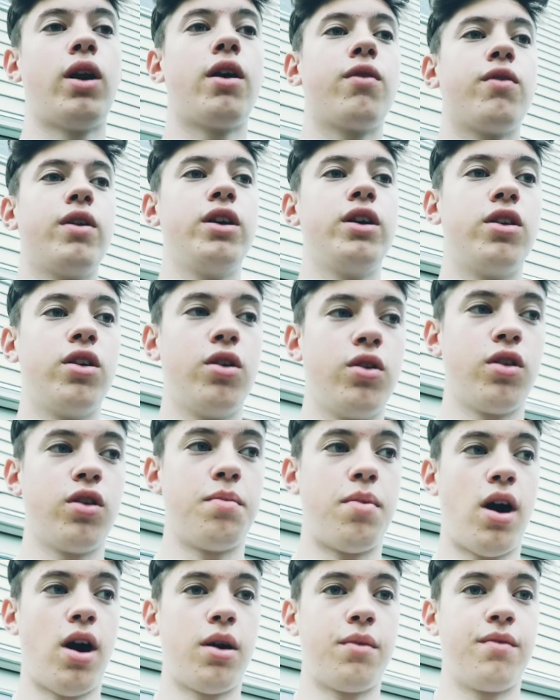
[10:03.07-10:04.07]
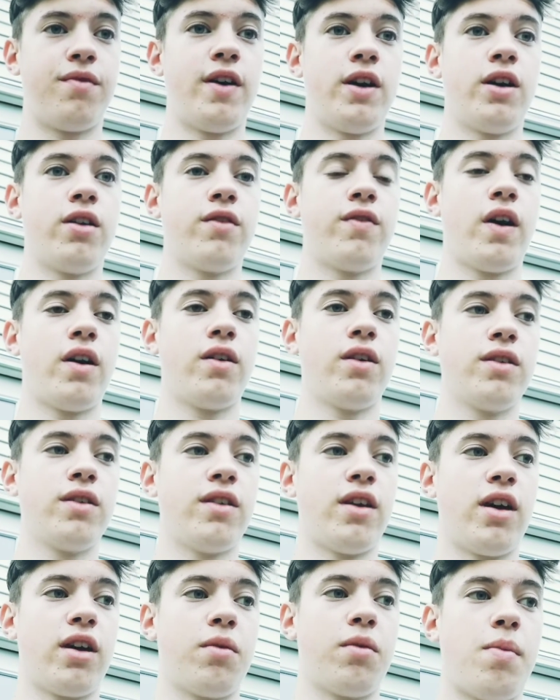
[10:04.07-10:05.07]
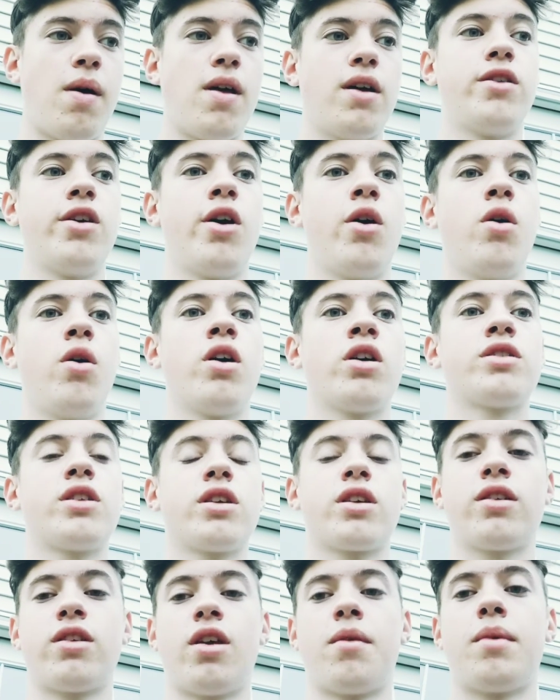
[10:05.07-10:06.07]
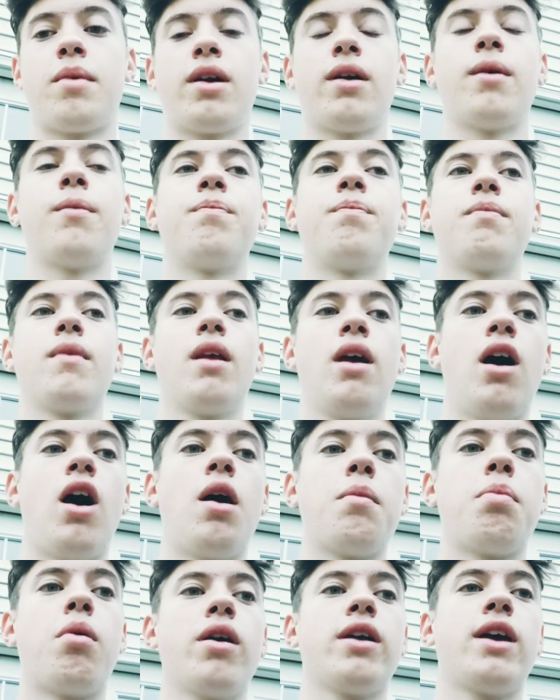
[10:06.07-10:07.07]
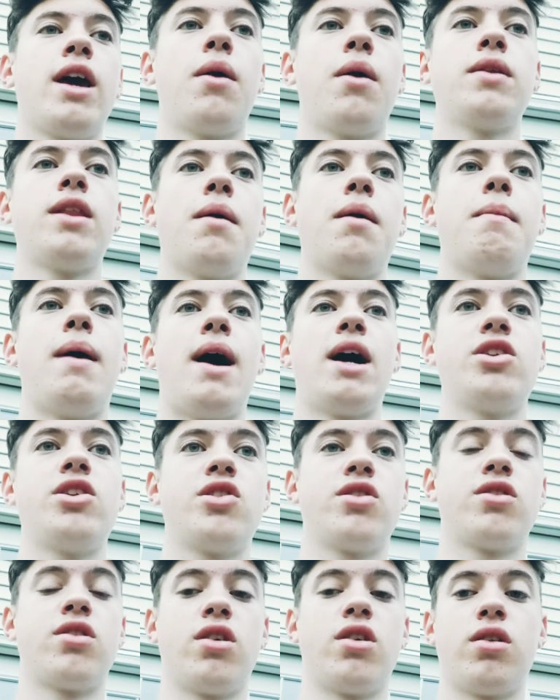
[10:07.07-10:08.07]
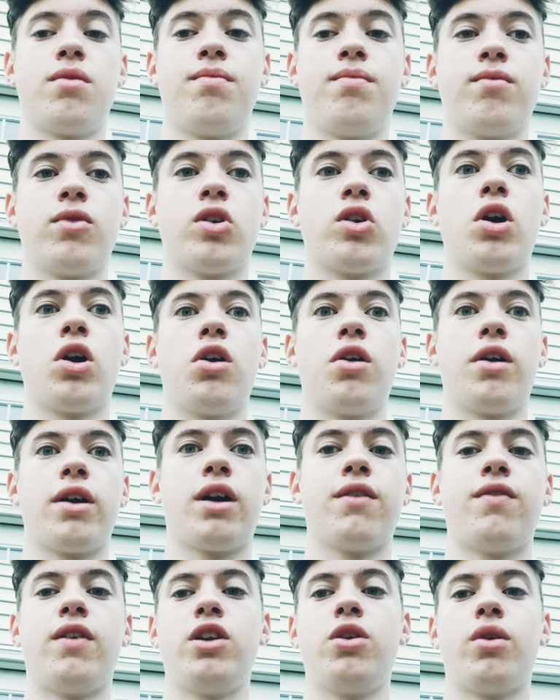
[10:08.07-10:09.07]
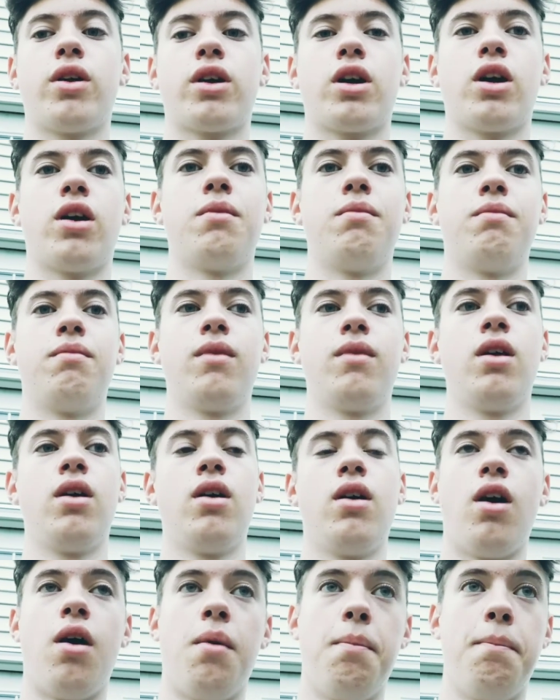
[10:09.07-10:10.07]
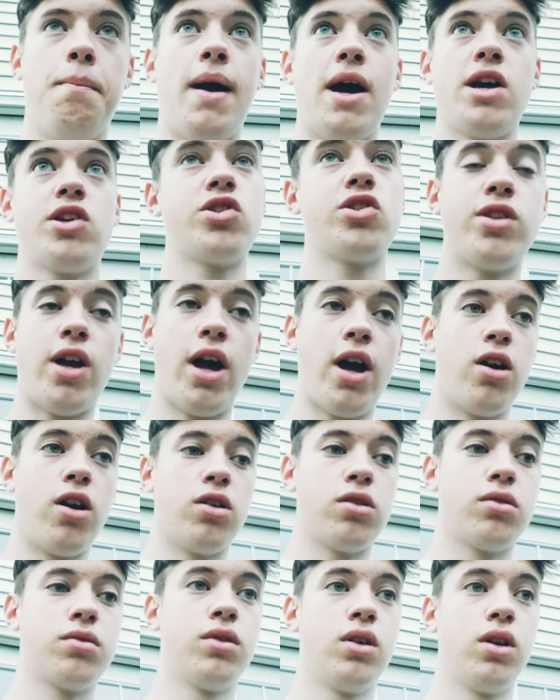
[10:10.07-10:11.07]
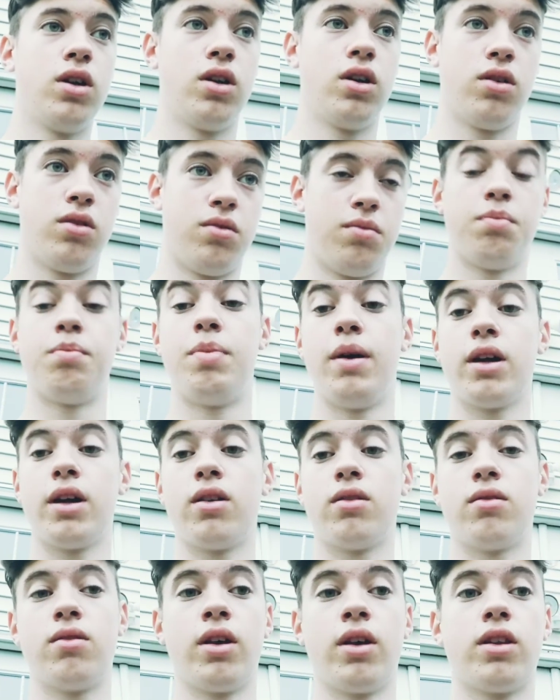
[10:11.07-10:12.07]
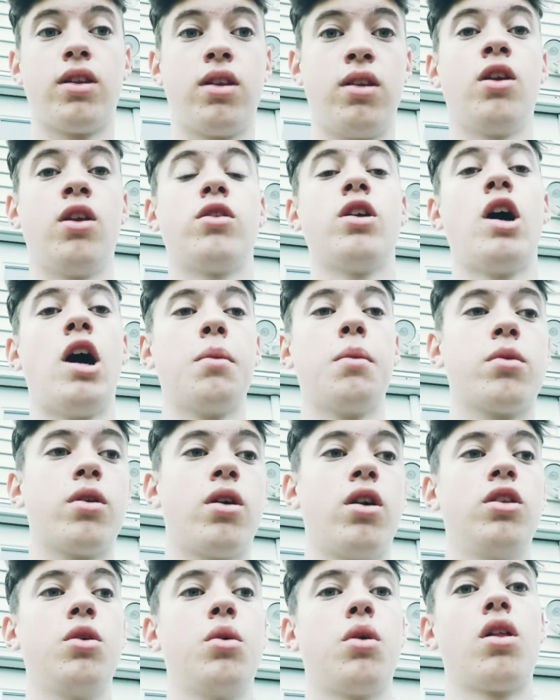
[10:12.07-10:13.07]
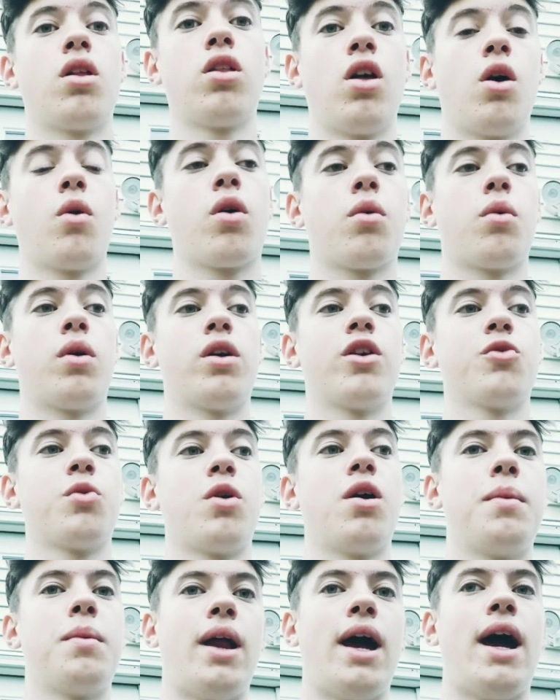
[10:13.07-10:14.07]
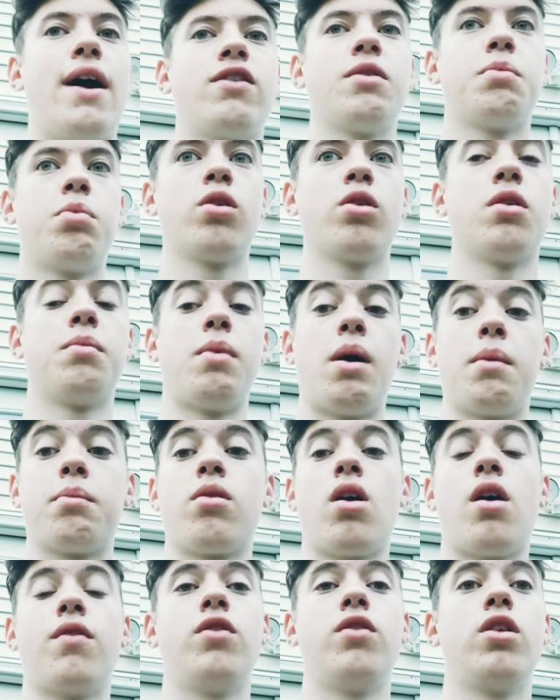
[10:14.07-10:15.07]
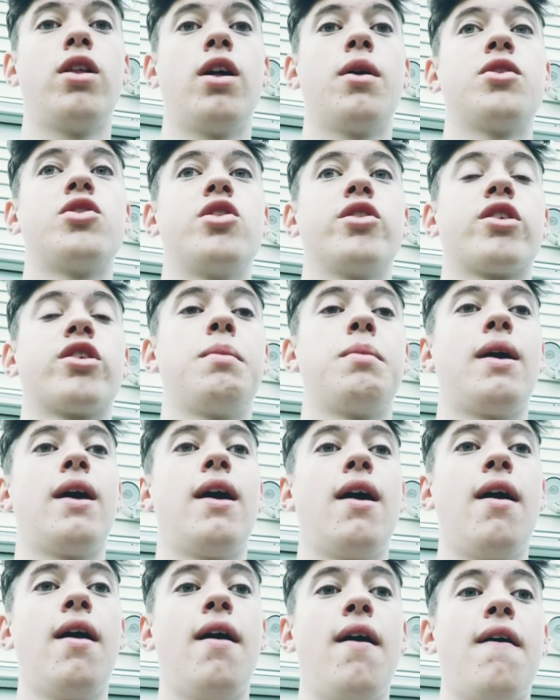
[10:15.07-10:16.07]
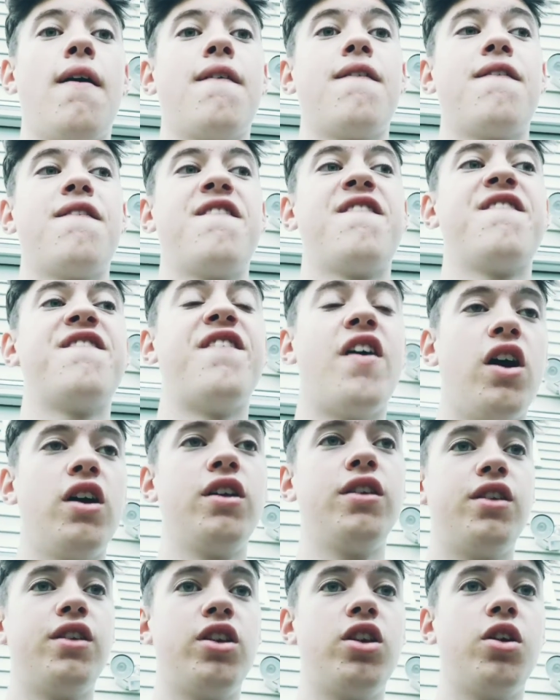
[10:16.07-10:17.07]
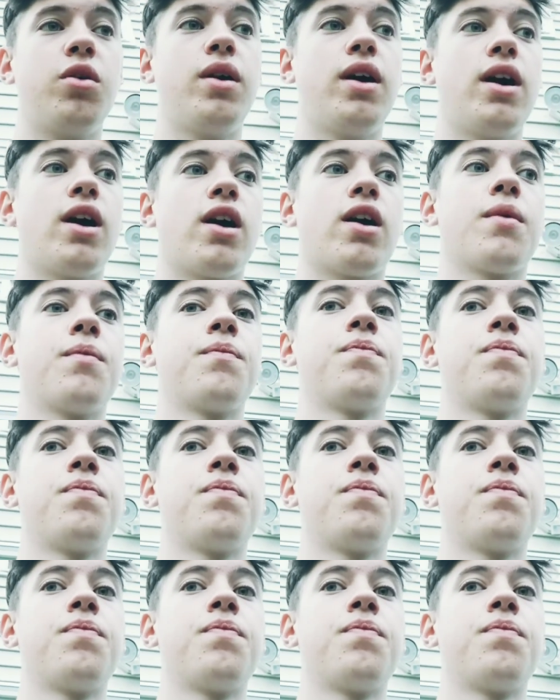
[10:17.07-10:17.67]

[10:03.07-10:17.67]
redo the bottom fender valance, like by the tow hooks, because I'll probably get one that matches the grill. Like if I do like a mesh style big, like, you know, top grill, I'll do a lower one as well, but I have to pull the bumper off to do that, which is going to be fun to do here.